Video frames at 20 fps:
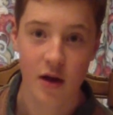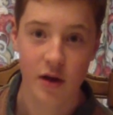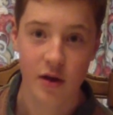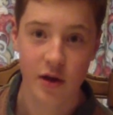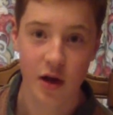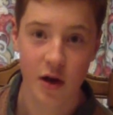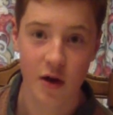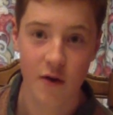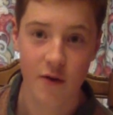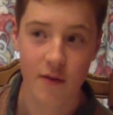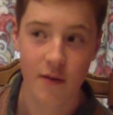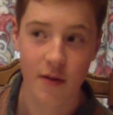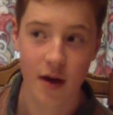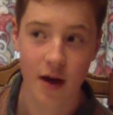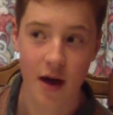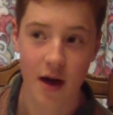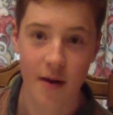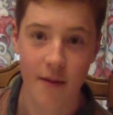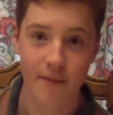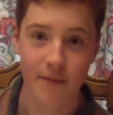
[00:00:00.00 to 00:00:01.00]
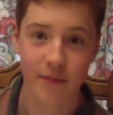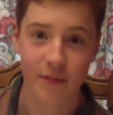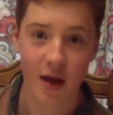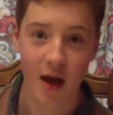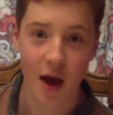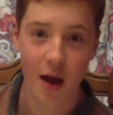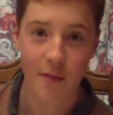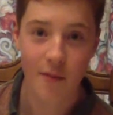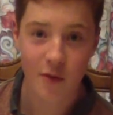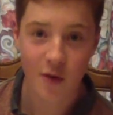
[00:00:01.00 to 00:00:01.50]
So
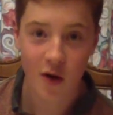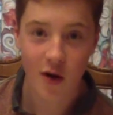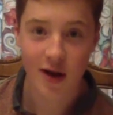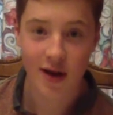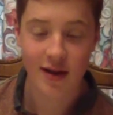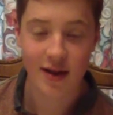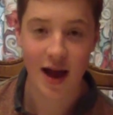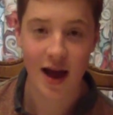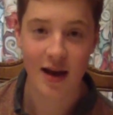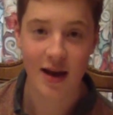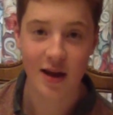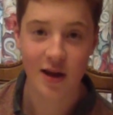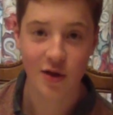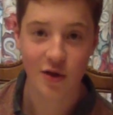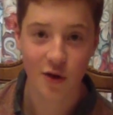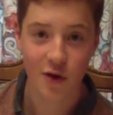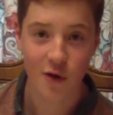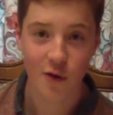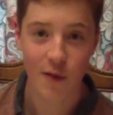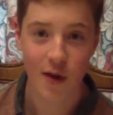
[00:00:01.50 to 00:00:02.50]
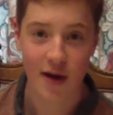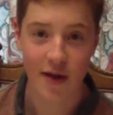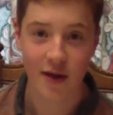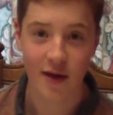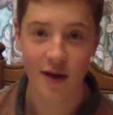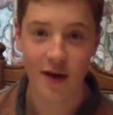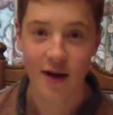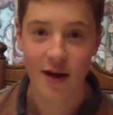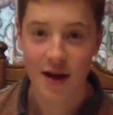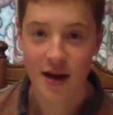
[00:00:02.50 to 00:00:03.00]
I'm not exactly sure
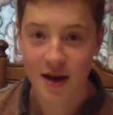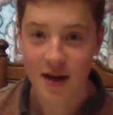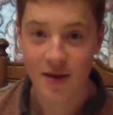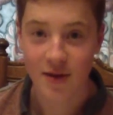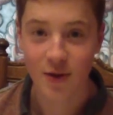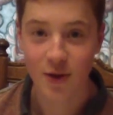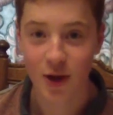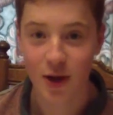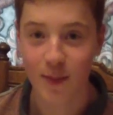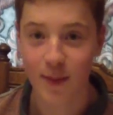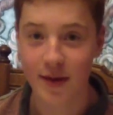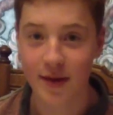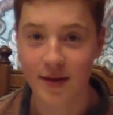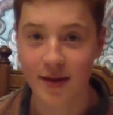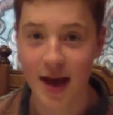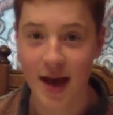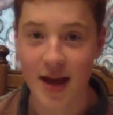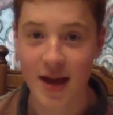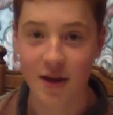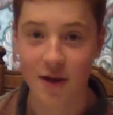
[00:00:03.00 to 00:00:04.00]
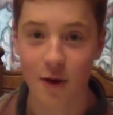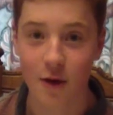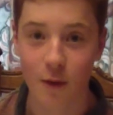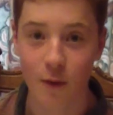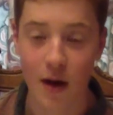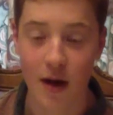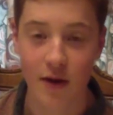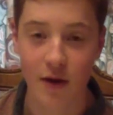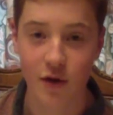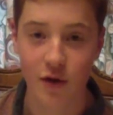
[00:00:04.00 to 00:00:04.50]
whether he should have been taken or
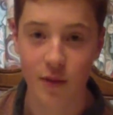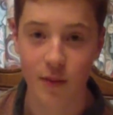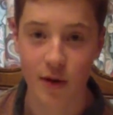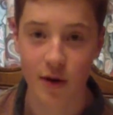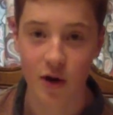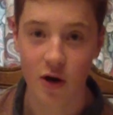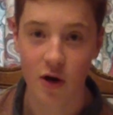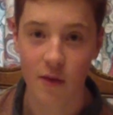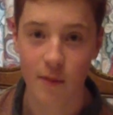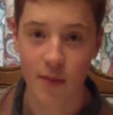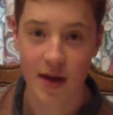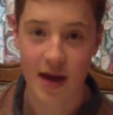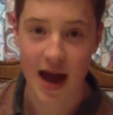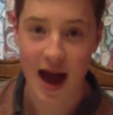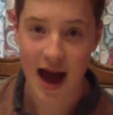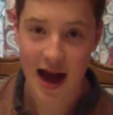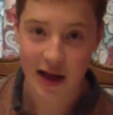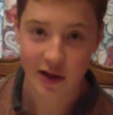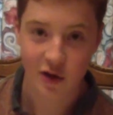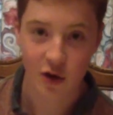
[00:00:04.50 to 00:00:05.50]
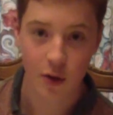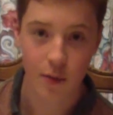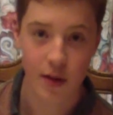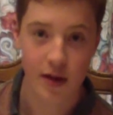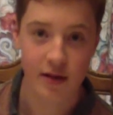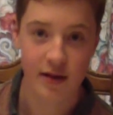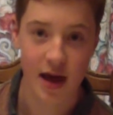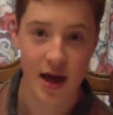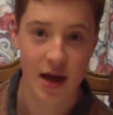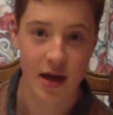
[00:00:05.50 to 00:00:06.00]
whether he should be not, but he has not
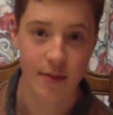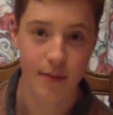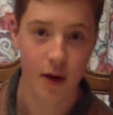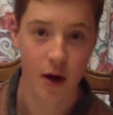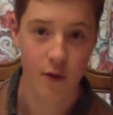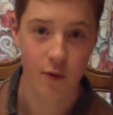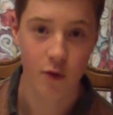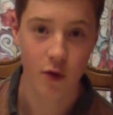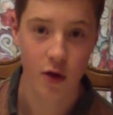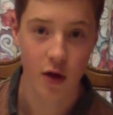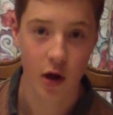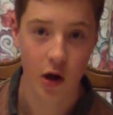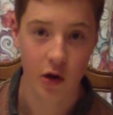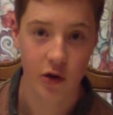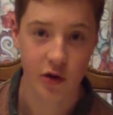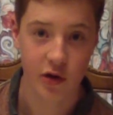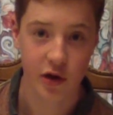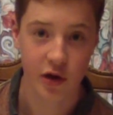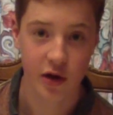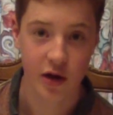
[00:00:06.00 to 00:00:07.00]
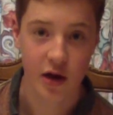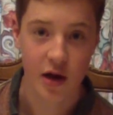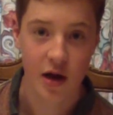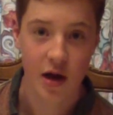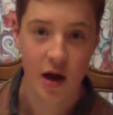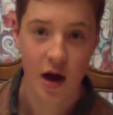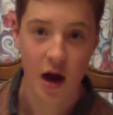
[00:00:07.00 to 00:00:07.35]
been taken by Roy Hodgson.